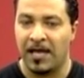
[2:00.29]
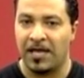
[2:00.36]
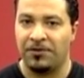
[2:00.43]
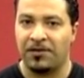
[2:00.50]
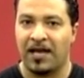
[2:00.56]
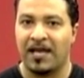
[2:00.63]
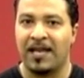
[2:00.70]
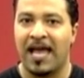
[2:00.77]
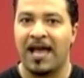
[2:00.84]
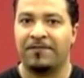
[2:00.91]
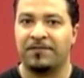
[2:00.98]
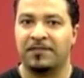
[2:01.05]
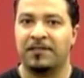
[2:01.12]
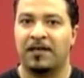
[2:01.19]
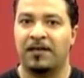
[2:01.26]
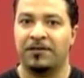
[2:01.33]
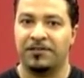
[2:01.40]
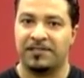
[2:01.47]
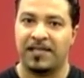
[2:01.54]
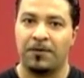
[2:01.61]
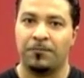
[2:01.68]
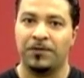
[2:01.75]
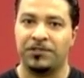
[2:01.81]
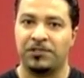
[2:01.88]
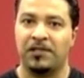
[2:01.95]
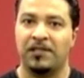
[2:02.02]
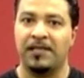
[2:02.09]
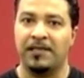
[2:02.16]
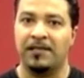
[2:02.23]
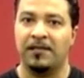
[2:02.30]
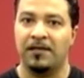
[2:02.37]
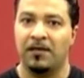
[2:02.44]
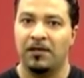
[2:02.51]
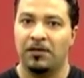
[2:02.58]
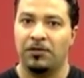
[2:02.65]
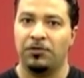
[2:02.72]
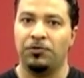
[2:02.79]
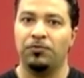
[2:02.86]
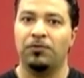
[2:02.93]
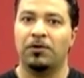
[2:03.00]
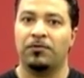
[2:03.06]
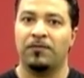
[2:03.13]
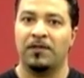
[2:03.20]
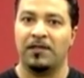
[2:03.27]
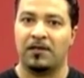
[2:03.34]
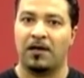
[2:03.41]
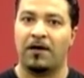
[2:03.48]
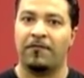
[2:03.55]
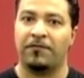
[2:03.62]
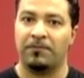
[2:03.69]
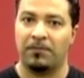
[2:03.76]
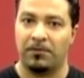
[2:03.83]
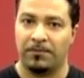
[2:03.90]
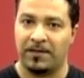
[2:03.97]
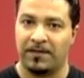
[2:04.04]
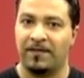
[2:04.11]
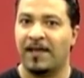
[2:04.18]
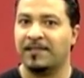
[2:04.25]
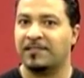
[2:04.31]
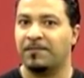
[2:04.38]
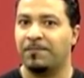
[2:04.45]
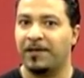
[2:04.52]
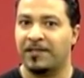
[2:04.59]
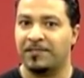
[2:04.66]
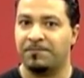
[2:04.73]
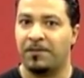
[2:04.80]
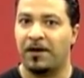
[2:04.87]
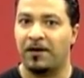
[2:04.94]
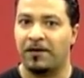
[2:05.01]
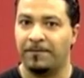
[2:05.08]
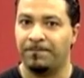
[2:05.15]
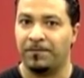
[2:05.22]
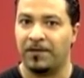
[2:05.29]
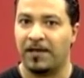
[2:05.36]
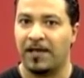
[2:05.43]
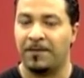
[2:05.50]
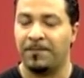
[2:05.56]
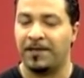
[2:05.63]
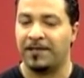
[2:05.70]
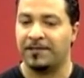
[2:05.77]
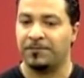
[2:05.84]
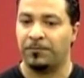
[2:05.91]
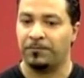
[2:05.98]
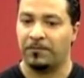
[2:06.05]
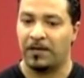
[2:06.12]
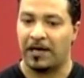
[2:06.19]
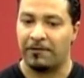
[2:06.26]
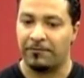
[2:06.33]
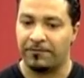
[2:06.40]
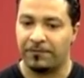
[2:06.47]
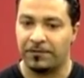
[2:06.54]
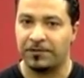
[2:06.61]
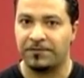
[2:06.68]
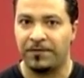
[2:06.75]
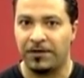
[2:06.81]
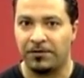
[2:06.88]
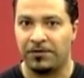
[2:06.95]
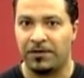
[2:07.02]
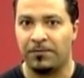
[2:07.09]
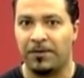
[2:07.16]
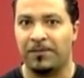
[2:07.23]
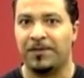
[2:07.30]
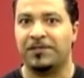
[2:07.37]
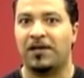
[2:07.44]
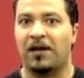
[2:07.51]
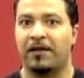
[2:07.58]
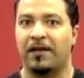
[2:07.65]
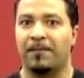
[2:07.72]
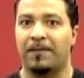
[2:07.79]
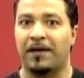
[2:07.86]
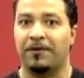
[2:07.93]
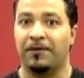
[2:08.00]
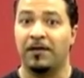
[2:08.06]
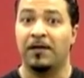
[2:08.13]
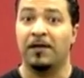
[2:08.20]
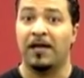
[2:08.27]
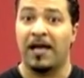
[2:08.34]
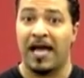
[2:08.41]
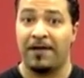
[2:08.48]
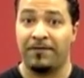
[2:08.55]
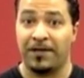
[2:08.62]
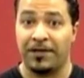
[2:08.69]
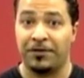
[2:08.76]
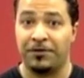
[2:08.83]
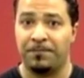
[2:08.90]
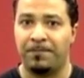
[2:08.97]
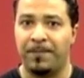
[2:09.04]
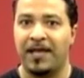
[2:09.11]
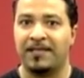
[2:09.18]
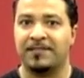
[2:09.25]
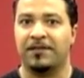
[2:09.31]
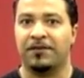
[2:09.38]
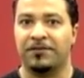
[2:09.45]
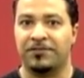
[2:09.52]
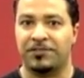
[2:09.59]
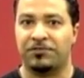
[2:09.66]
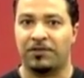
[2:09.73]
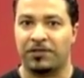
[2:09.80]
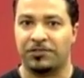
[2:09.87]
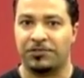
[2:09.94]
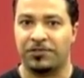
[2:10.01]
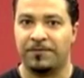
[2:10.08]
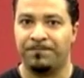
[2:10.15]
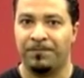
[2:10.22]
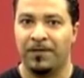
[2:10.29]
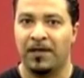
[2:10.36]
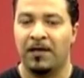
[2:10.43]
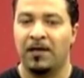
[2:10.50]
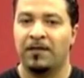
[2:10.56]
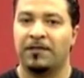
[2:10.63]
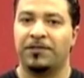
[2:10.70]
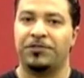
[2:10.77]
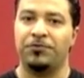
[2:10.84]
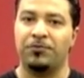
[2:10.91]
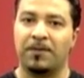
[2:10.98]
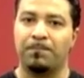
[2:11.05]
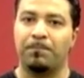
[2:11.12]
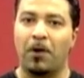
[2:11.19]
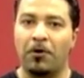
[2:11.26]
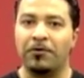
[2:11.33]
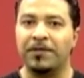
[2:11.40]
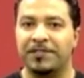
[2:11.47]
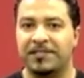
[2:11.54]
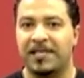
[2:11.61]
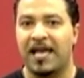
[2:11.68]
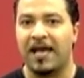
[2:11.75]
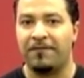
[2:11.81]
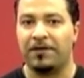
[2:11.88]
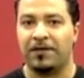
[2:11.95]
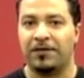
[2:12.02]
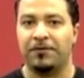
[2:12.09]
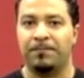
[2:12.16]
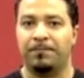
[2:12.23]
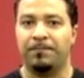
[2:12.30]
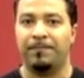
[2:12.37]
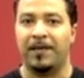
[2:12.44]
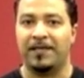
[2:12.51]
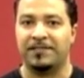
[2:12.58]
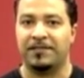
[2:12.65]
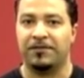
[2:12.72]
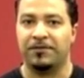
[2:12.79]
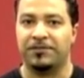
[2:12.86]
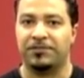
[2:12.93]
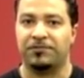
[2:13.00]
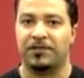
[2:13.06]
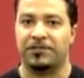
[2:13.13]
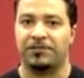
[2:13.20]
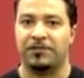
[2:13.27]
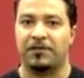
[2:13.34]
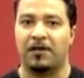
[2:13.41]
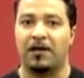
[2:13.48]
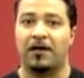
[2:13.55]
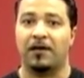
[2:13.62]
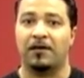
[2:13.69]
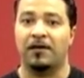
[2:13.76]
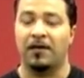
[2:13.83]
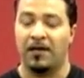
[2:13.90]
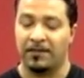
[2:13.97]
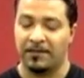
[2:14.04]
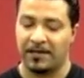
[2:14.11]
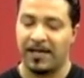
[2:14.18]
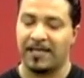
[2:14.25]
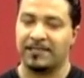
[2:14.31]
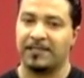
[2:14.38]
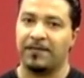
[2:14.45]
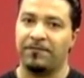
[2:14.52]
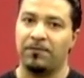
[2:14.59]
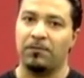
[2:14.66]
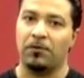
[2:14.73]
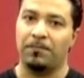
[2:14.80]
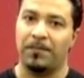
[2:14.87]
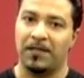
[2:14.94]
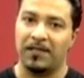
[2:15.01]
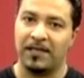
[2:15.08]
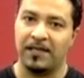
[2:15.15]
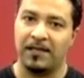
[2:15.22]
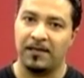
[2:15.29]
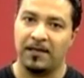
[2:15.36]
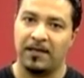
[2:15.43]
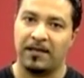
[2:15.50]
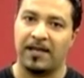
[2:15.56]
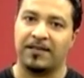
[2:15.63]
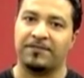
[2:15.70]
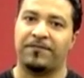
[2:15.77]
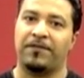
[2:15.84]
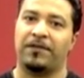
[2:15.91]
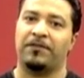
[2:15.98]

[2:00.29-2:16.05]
And you kind of have to understand which lead you are really comfortable with, and that's the biggest part, okay? Because our first video here, we're going to be talking about having a good base and a good structure. The two components to having a good base and a good structure are that it has to give you mobility and it